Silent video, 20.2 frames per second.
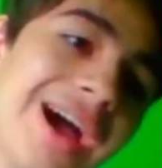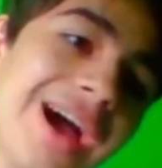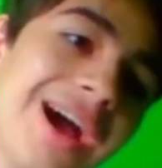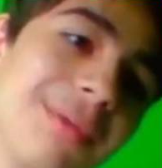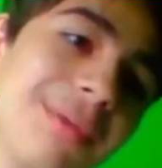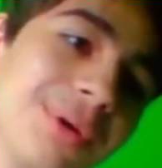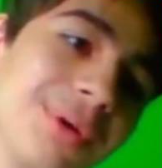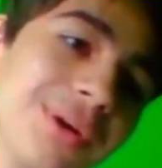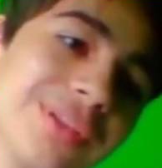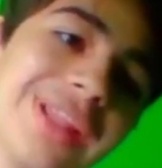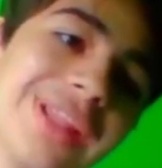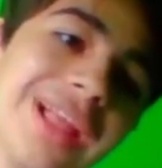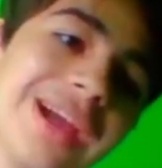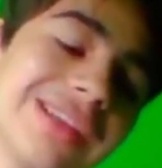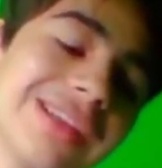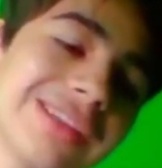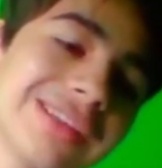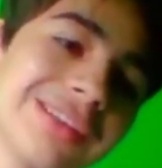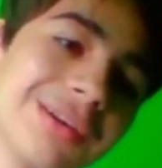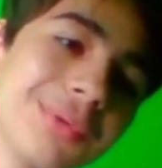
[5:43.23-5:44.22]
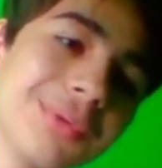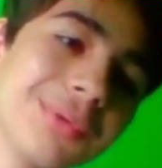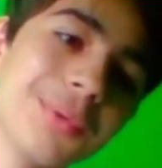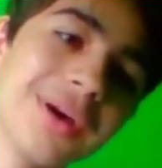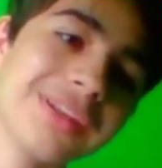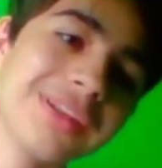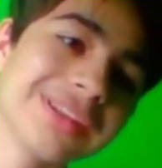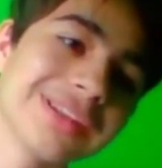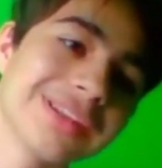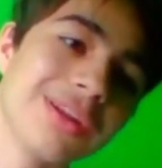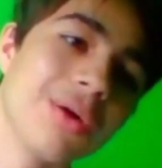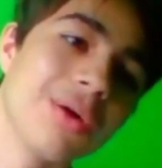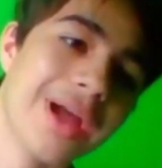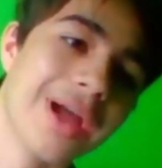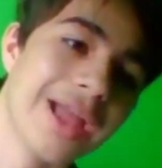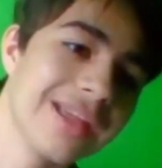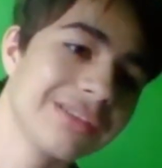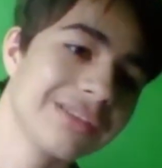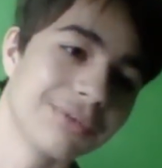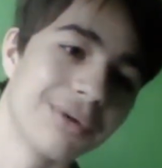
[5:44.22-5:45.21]
I put like, what? No,
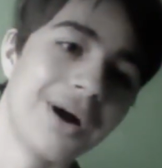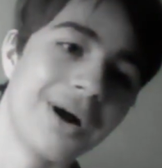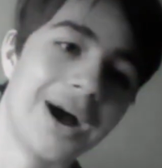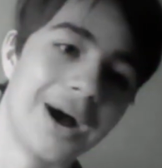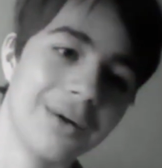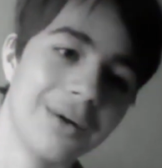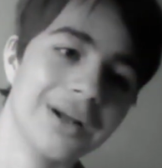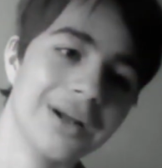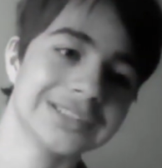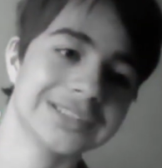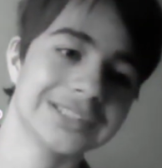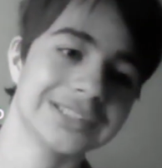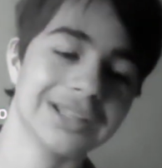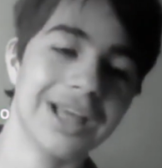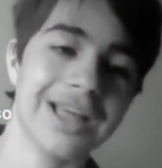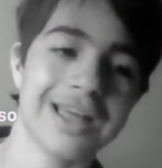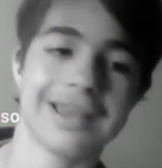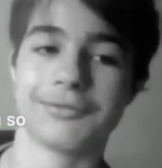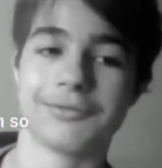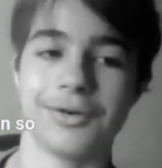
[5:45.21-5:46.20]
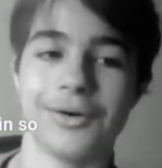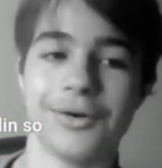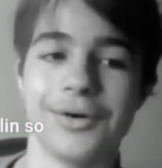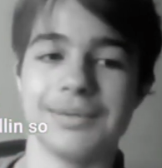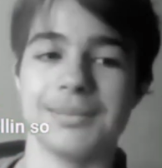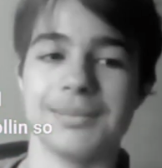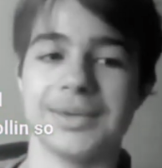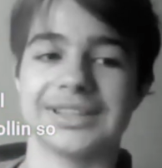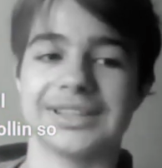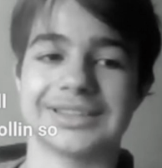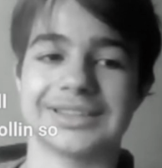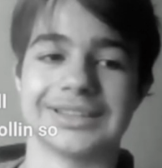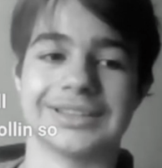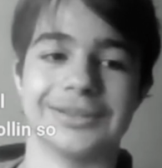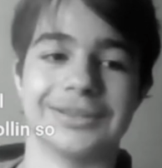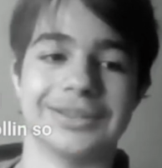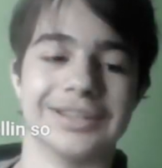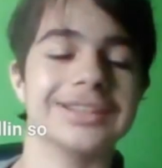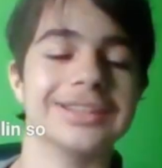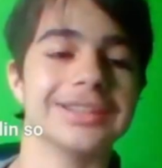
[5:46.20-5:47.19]
84 hours, 30 minutes
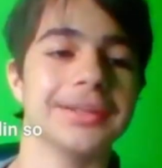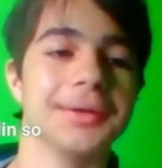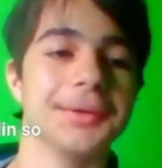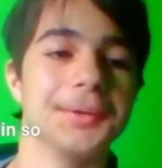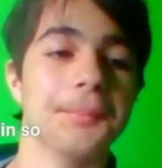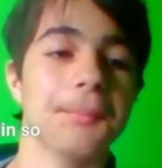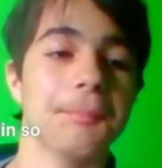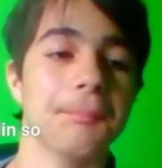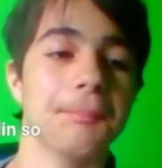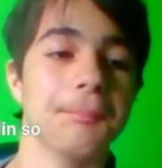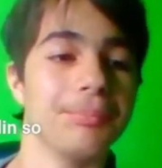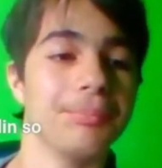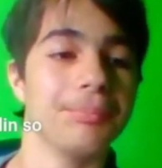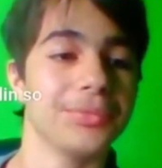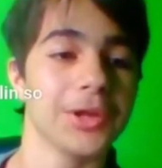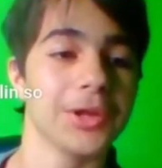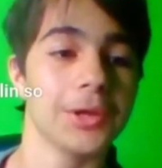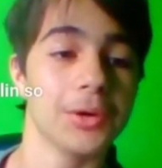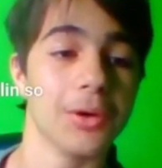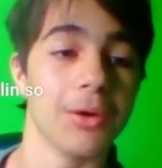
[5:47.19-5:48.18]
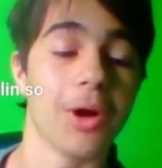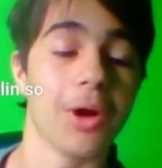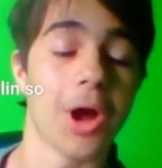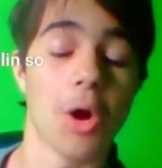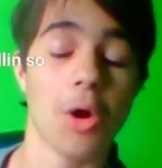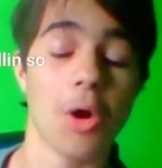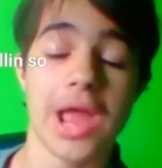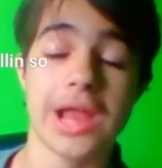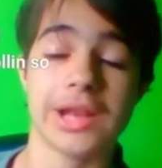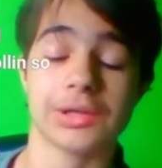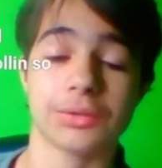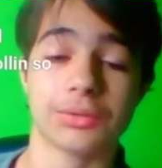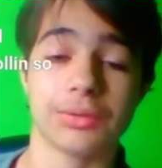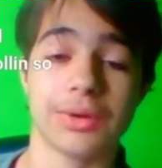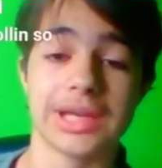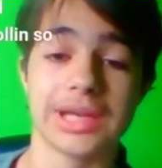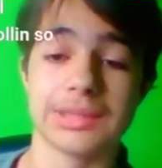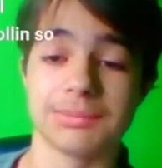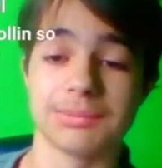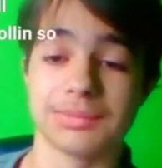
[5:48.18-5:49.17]
into this. You know how
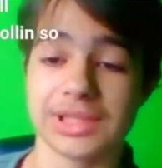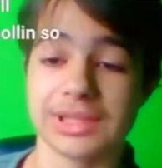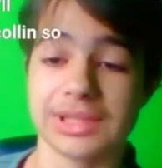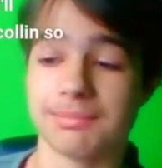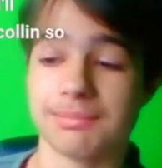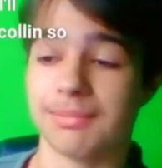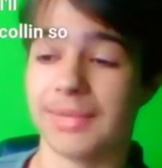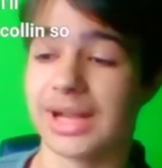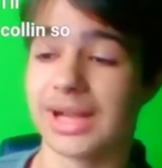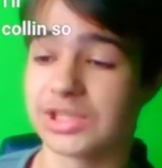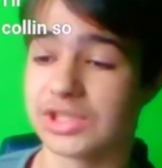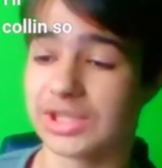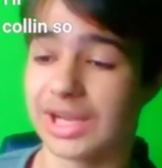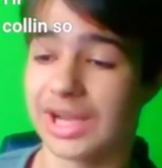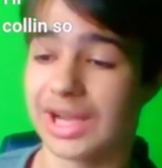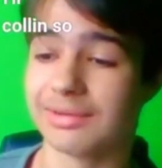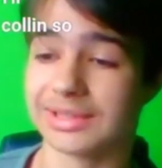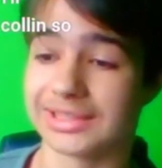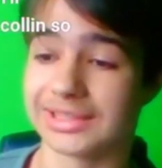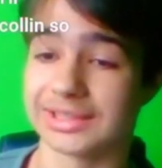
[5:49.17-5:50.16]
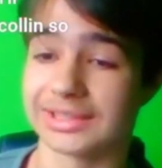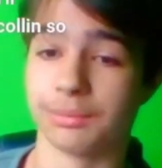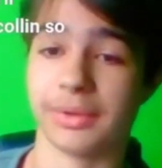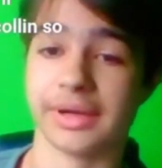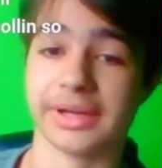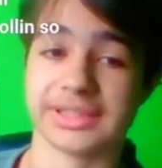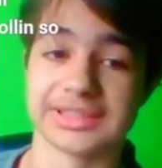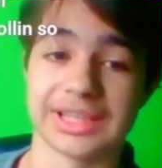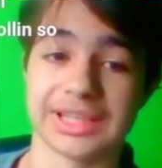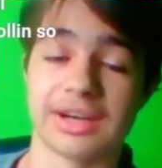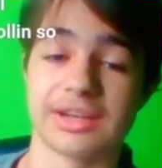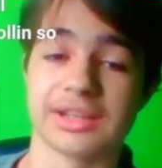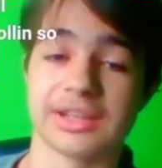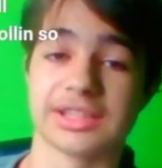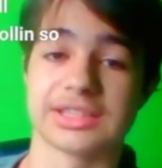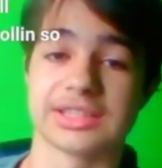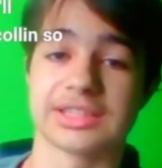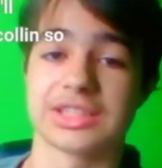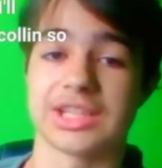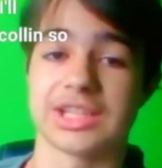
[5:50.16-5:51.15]
incredibly much time this is. When I started
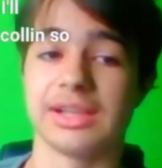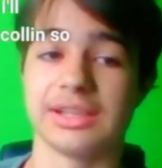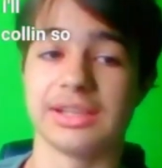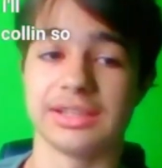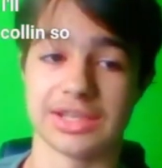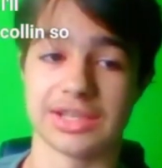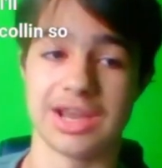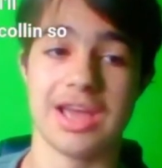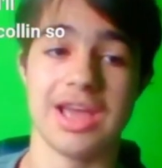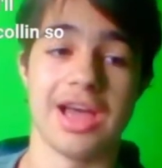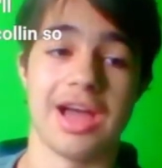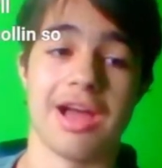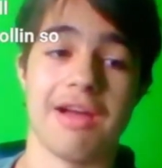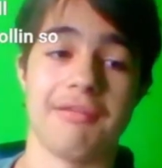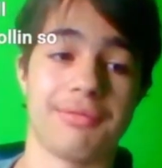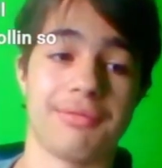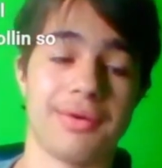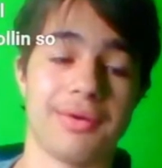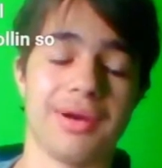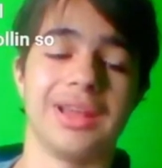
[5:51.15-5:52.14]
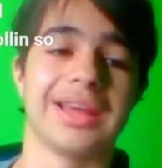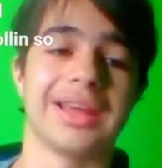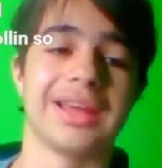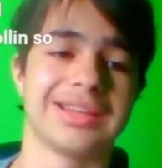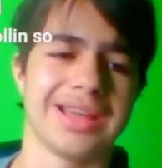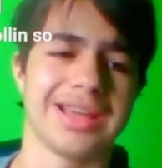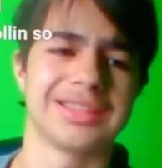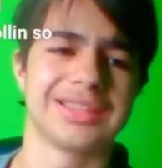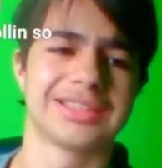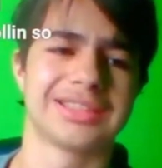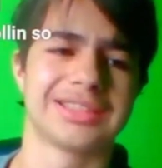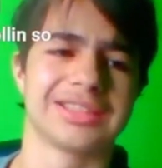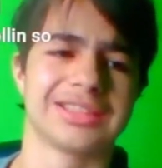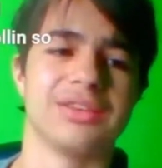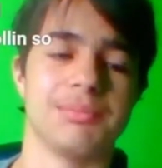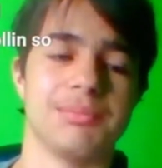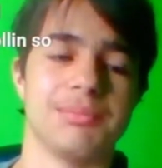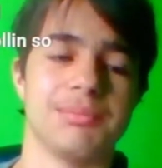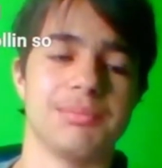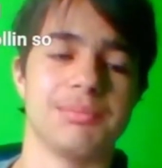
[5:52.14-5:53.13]
this challenge, I thought like, yeah, it's gonna
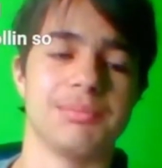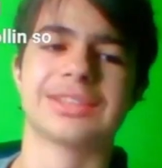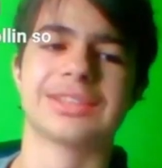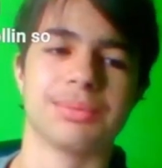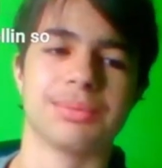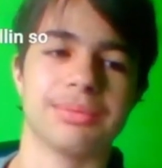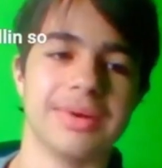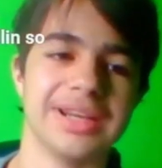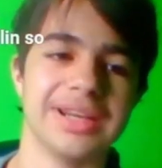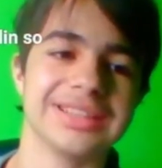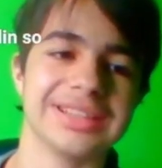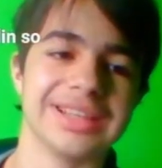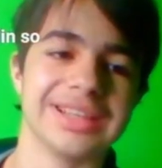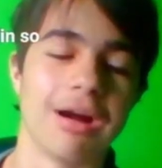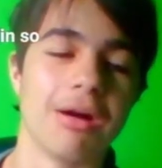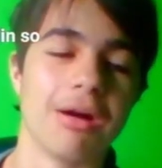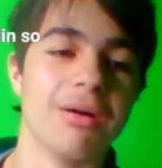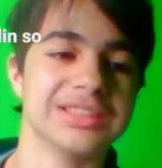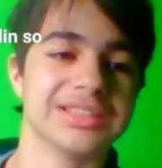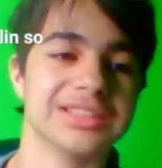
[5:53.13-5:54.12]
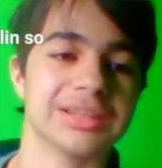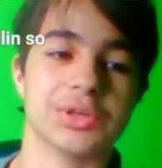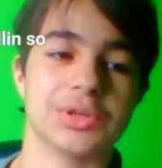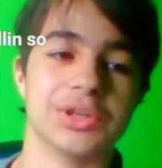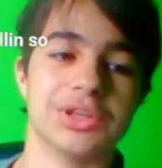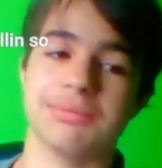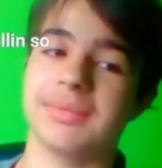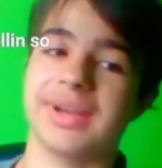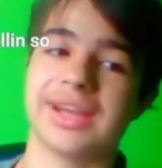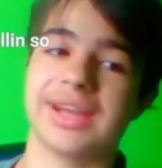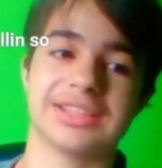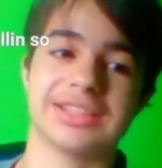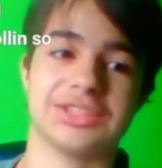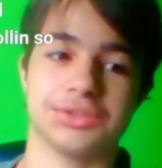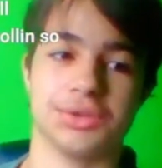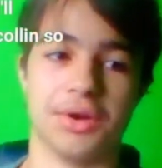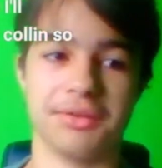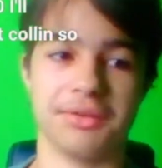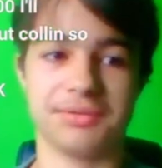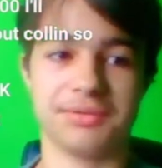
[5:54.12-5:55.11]
be like 20 hours. I'm gonna make a
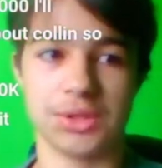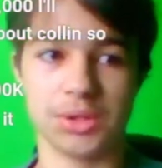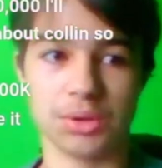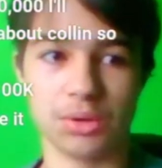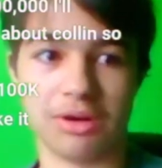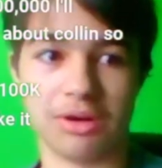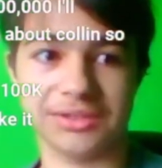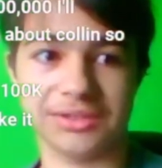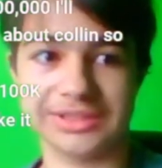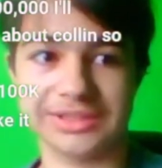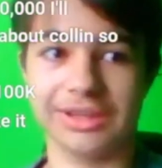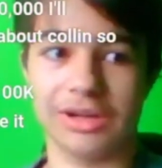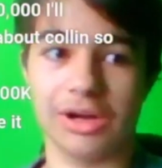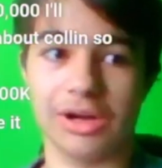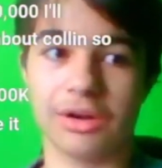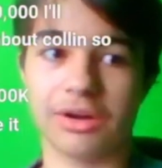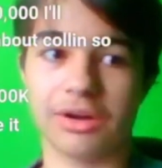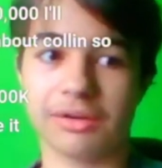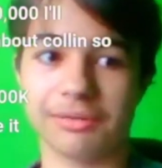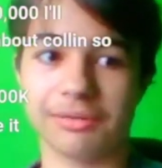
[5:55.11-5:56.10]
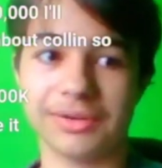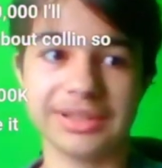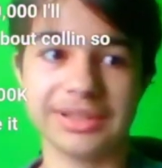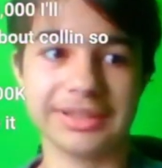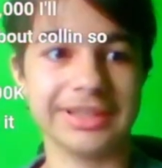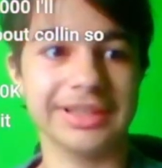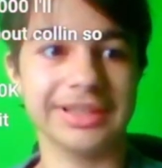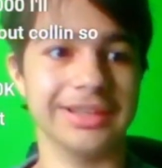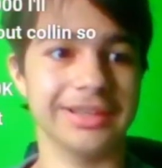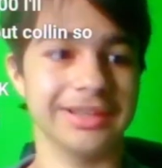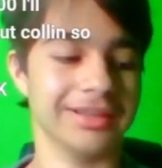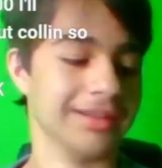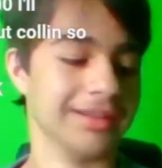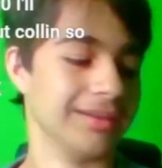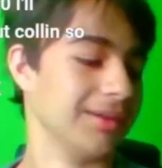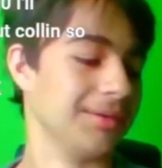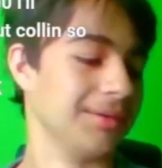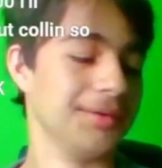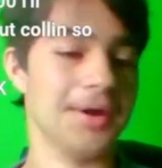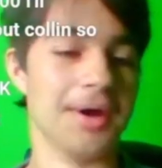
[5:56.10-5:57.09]
short video out of it.
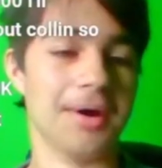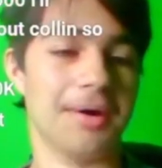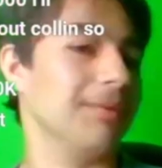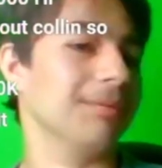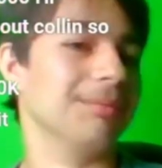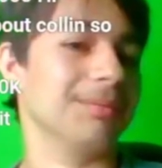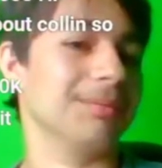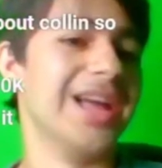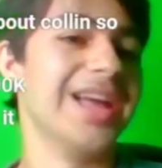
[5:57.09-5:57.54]
No.